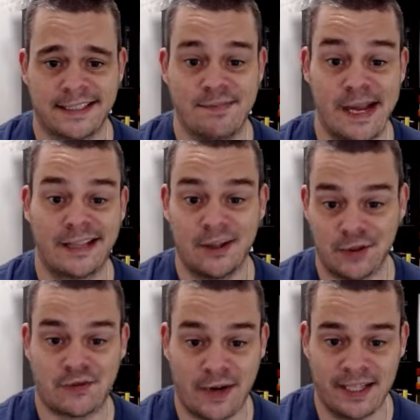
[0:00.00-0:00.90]
to make
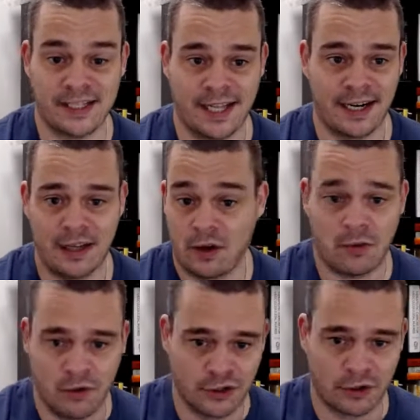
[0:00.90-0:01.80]
those friends that I
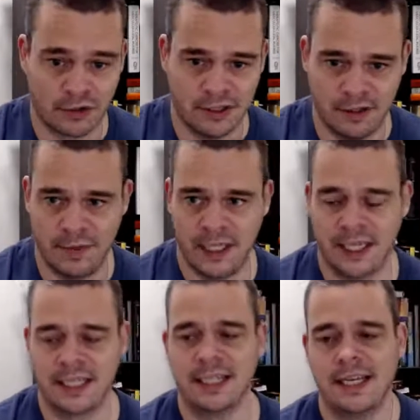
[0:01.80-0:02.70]
thought were jerks in the
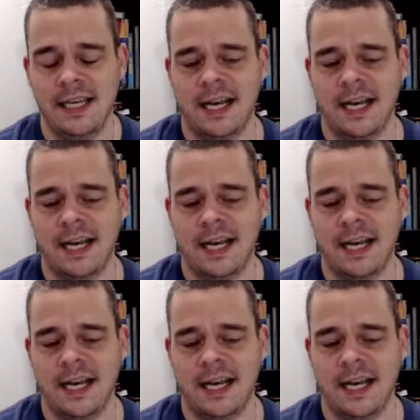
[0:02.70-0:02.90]
beginning,